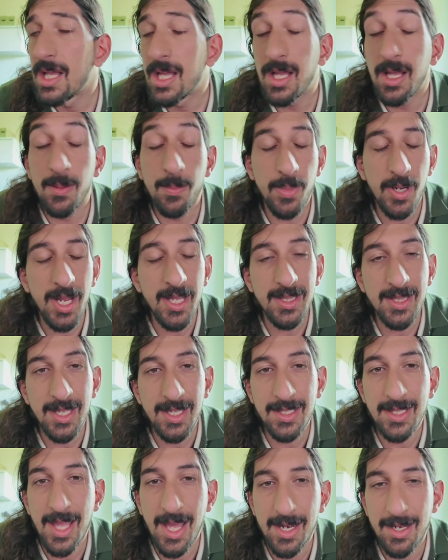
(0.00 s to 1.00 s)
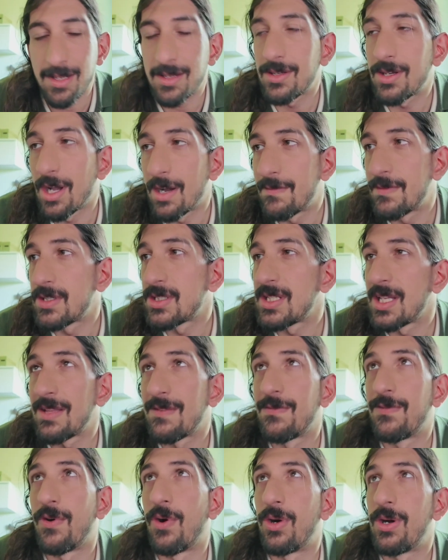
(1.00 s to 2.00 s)
uh, but i think that covers
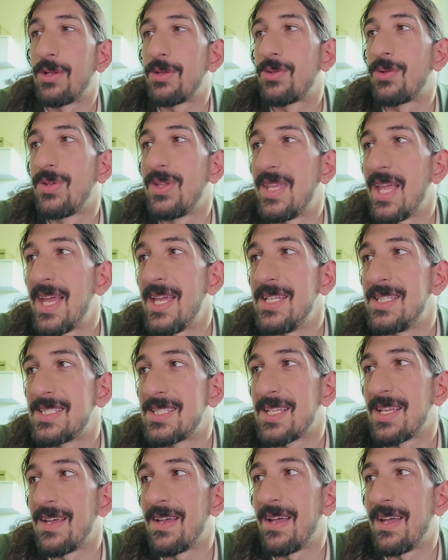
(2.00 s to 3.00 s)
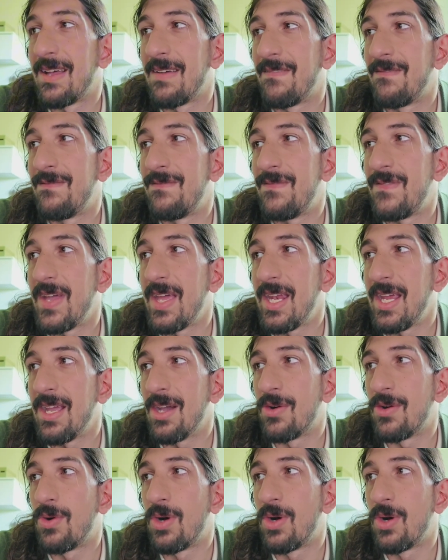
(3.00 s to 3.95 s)
it for today's uh, video